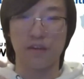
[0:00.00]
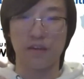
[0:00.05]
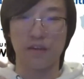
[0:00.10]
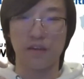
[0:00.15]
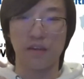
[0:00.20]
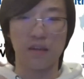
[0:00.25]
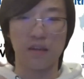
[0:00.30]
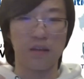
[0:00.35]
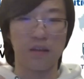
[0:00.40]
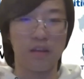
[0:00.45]

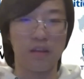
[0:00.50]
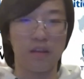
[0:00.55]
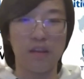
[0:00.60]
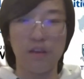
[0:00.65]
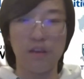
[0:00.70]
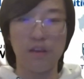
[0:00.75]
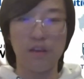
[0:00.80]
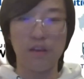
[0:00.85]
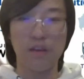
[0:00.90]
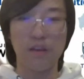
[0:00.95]

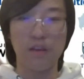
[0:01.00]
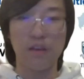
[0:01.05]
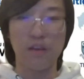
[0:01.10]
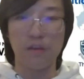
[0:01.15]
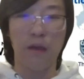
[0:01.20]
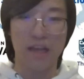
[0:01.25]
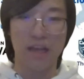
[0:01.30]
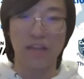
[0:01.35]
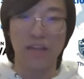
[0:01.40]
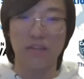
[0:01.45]
produce a
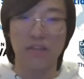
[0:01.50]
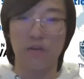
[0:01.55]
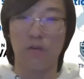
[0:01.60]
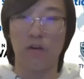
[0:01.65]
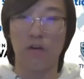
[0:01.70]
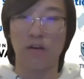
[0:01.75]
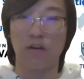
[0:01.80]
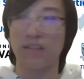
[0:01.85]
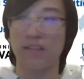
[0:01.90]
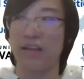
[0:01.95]

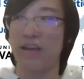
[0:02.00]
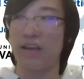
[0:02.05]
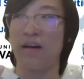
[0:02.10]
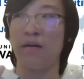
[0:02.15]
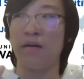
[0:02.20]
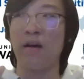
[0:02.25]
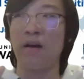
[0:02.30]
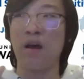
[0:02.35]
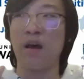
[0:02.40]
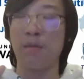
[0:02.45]
new
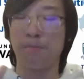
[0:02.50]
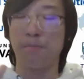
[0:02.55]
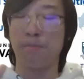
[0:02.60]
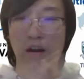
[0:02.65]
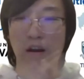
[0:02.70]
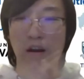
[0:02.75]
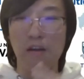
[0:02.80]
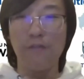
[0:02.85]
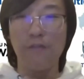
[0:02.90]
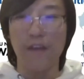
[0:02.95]
habitat, or
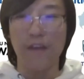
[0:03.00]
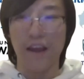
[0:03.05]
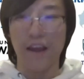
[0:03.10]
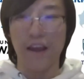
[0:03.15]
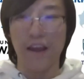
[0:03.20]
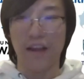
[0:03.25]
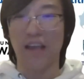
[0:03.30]
say a